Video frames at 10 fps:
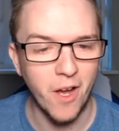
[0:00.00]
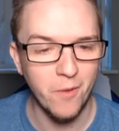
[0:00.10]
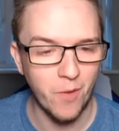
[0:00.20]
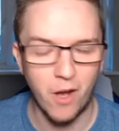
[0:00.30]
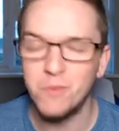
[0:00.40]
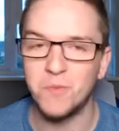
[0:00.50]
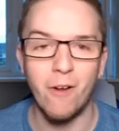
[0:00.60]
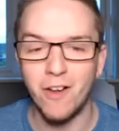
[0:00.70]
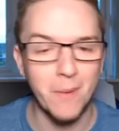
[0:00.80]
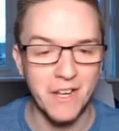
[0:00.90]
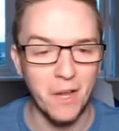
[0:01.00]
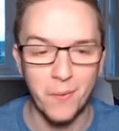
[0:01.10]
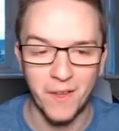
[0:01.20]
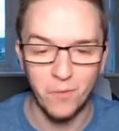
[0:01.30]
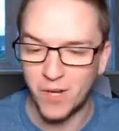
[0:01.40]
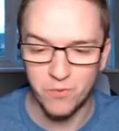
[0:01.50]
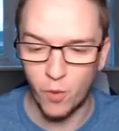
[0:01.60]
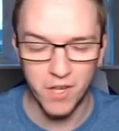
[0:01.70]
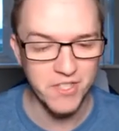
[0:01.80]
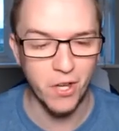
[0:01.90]
I was worried about nothing. We
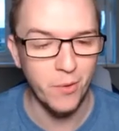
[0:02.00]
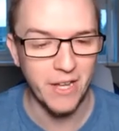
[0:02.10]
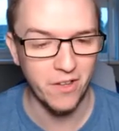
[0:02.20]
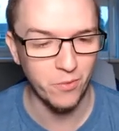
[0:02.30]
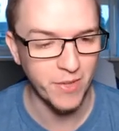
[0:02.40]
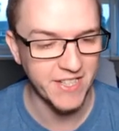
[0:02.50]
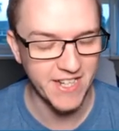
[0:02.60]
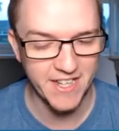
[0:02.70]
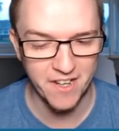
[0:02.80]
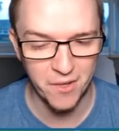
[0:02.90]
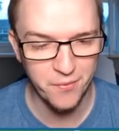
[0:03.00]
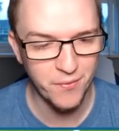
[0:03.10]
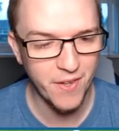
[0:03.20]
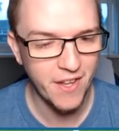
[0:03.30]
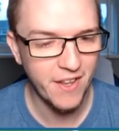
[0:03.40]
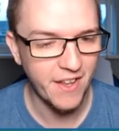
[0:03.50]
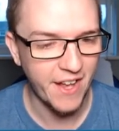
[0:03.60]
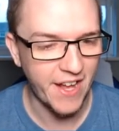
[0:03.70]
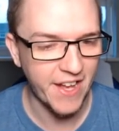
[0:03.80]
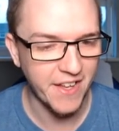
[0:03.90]
won 2-0. We did enough.
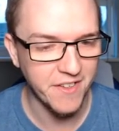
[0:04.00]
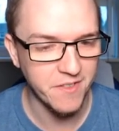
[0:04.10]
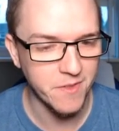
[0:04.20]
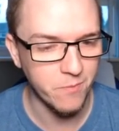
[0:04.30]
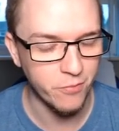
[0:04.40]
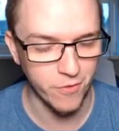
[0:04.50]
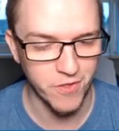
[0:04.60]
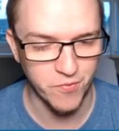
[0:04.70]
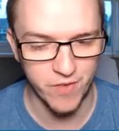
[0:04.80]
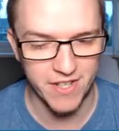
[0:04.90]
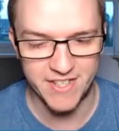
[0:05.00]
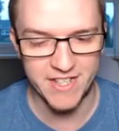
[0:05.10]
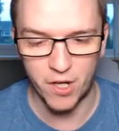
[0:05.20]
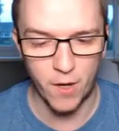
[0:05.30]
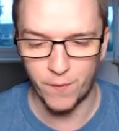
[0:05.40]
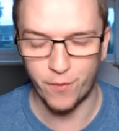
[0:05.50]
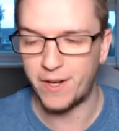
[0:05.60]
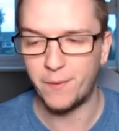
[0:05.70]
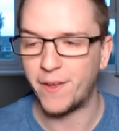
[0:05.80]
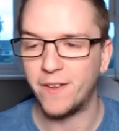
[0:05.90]
And Bruges really didn't offer
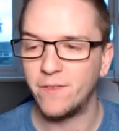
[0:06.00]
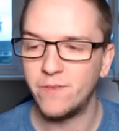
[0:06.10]
anything.